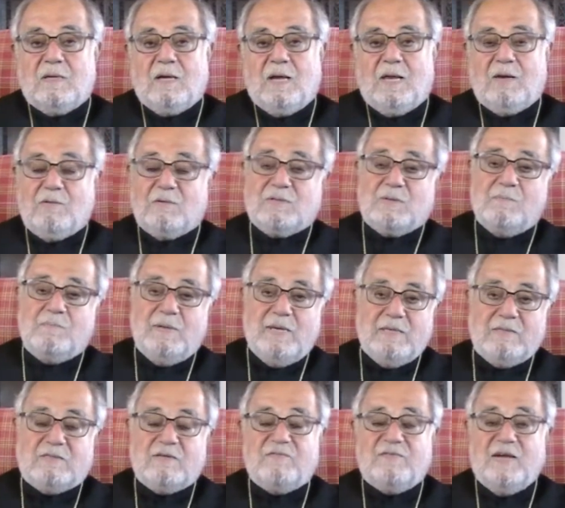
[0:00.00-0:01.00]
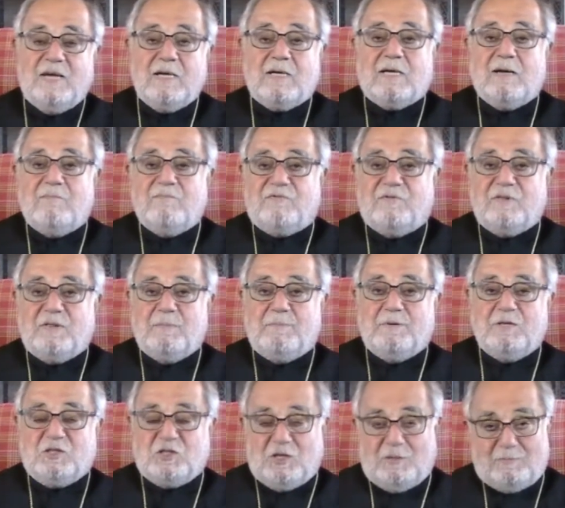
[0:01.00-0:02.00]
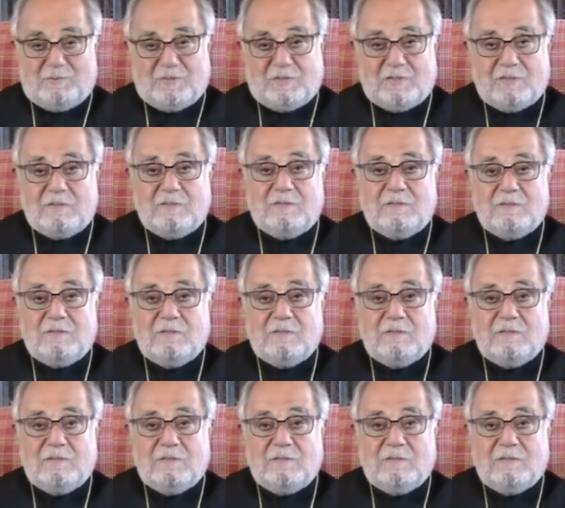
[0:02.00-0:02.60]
And it was a means of income for the bishops.